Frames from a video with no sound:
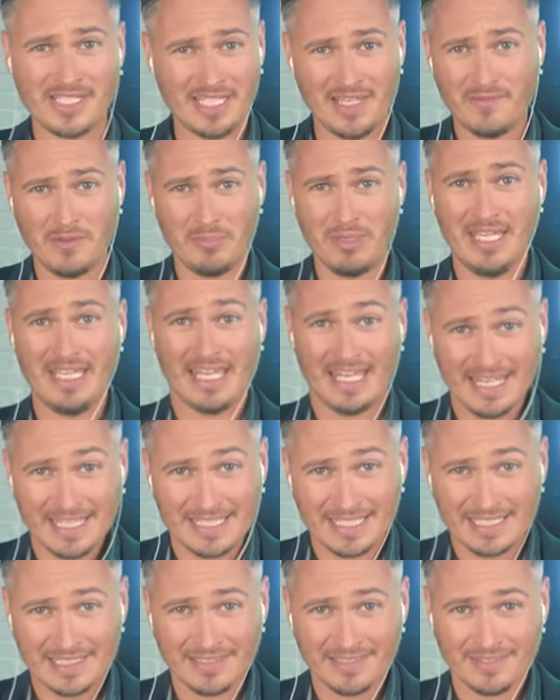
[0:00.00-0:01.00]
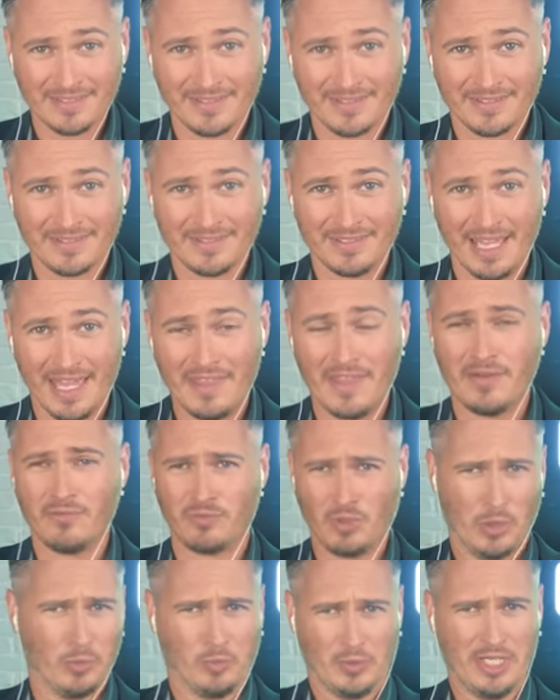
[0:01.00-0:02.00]
even being in it? And then
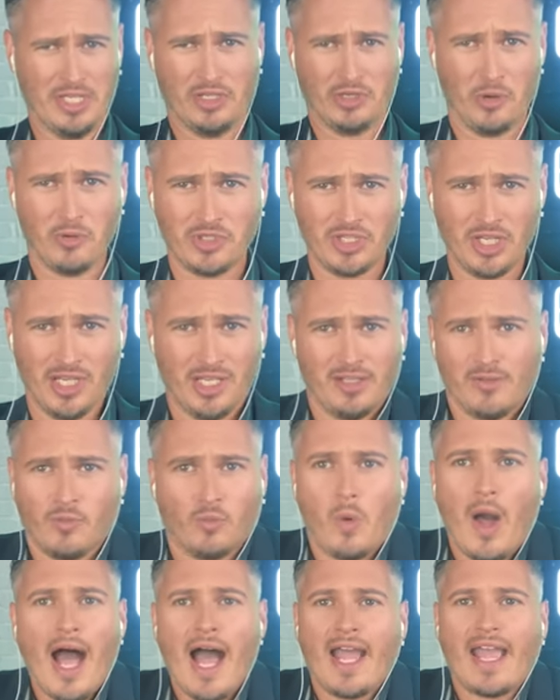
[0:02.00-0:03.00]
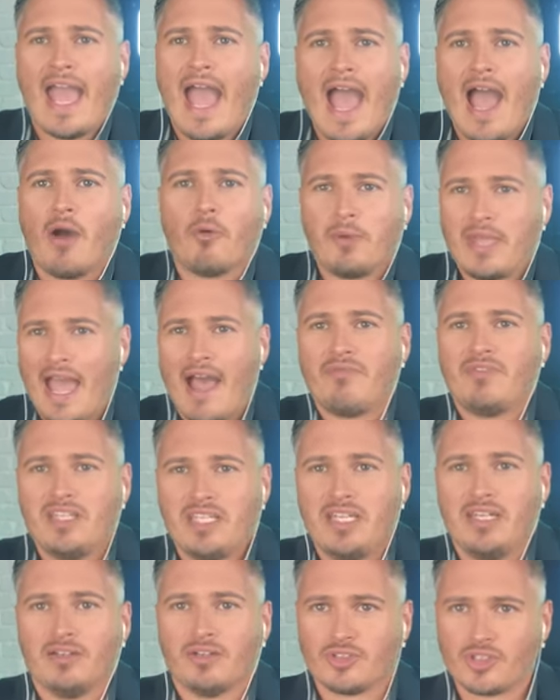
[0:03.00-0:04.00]
renegotiate it? Why? How? We have the
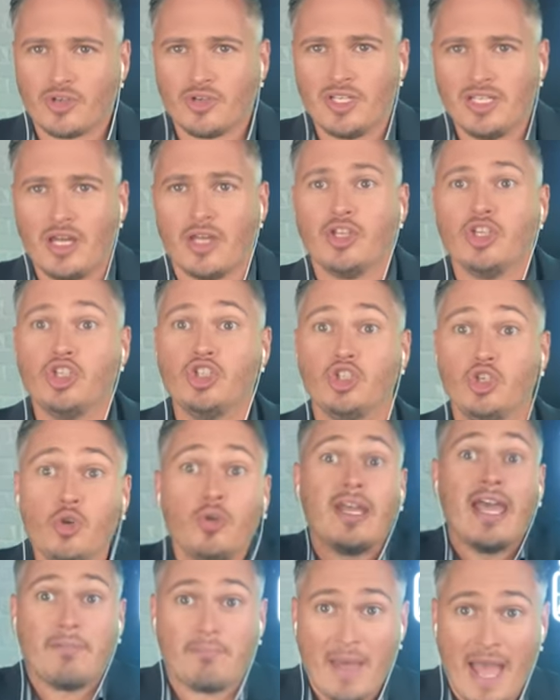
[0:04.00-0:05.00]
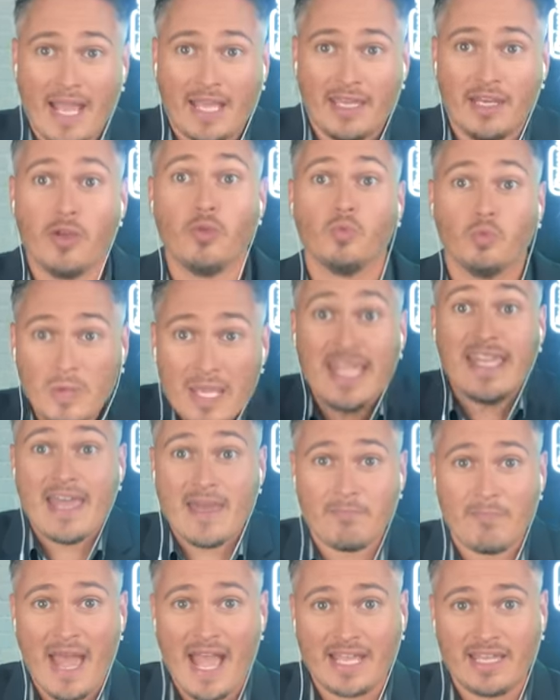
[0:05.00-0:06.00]
deal. It's already done. You get back in it. We get
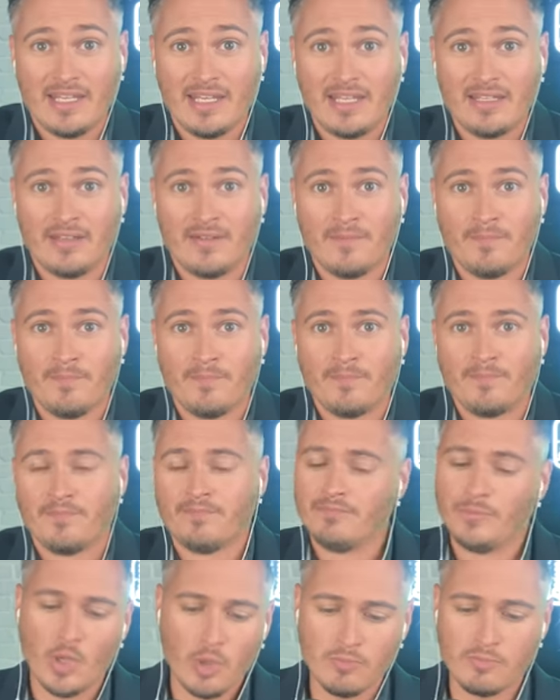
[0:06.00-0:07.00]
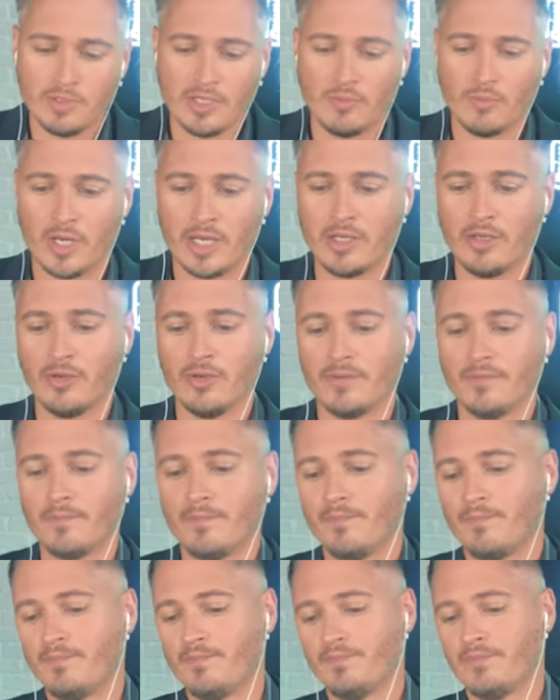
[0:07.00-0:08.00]
back in it. Nope, didn't want to do it.
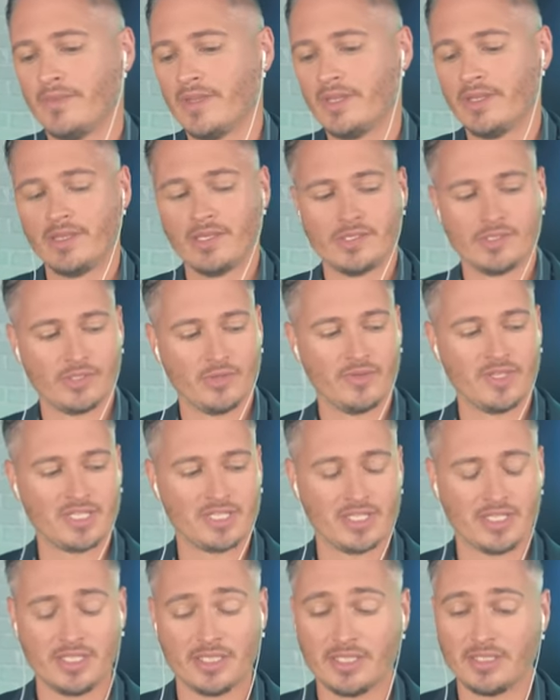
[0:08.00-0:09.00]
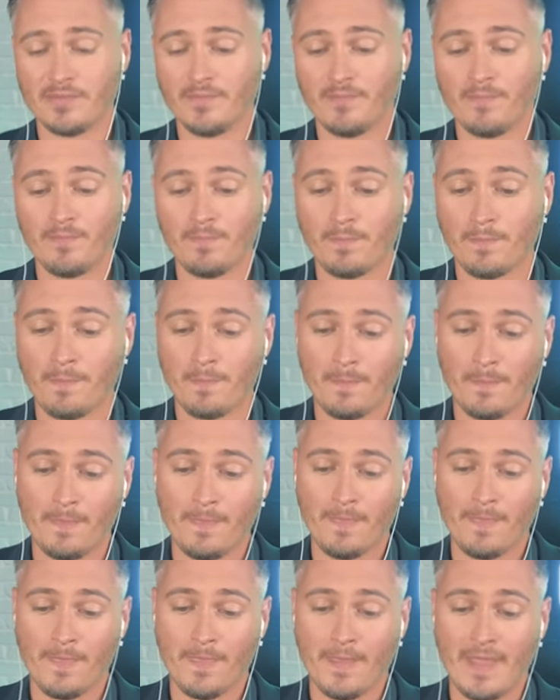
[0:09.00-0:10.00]
So this is
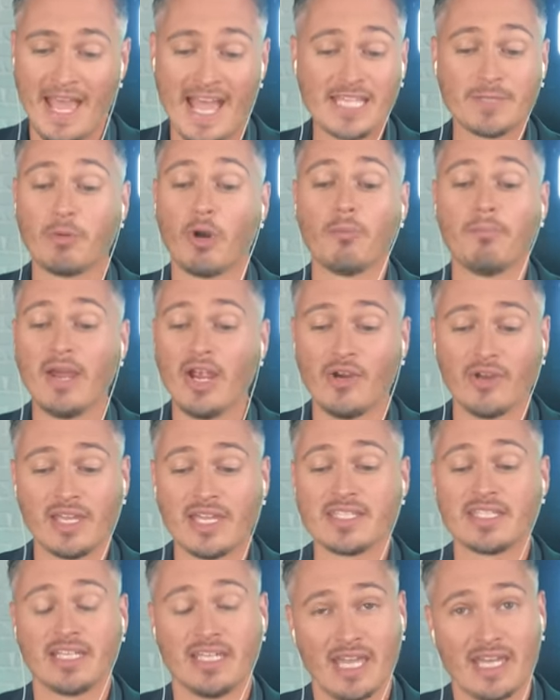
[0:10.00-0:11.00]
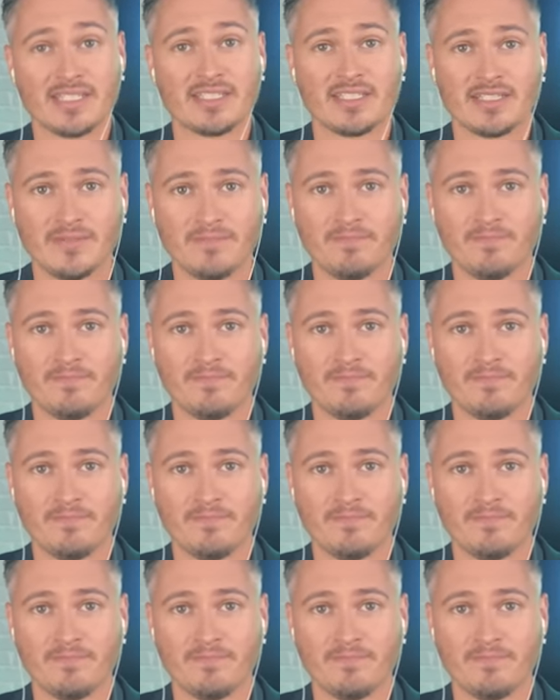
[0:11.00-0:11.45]
as barbaric as it gets.